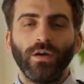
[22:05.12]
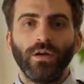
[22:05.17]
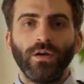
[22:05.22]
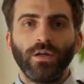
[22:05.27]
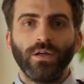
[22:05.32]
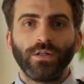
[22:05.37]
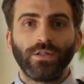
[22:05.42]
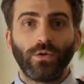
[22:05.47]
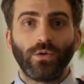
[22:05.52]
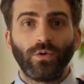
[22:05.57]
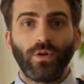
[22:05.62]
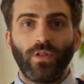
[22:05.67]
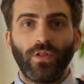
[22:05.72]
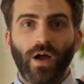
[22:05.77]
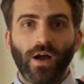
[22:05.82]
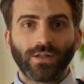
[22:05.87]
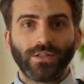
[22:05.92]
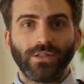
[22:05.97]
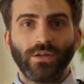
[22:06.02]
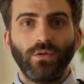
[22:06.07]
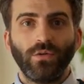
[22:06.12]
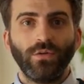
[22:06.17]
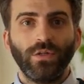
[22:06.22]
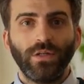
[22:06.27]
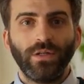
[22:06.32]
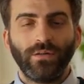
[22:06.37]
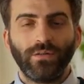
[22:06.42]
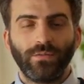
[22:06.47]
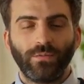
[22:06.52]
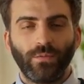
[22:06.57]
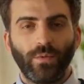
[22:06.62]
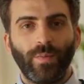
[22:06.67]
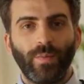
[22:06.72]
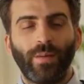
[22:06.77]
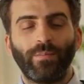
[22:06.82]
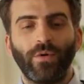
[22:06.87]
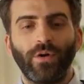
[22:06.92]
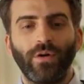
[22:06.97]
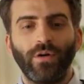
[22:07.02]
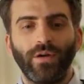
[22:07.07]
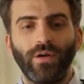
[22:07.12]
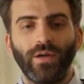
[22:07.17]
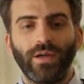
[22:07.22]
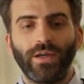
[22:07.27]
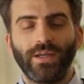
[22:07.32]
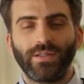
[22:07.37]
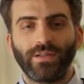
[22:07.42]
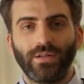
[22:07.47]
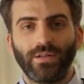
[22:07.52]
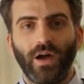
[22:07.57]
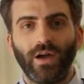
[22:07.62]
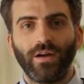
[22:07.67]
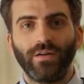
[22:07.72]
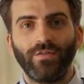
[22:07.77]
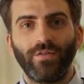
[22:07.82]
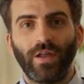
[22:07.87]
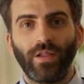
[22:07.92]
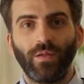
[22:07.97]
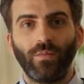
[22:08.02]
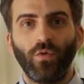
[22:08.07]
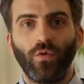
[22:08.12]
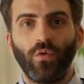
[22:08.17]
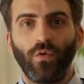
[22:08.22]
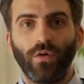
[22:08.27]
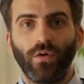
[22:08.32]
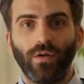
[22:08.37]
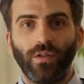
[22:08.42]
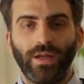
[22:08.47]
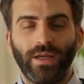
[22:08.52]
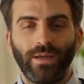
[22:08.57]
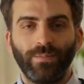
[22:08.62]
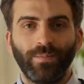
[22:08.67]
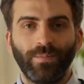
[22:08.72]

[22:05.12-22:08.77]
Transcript: So naloxone, remember, is not available orally,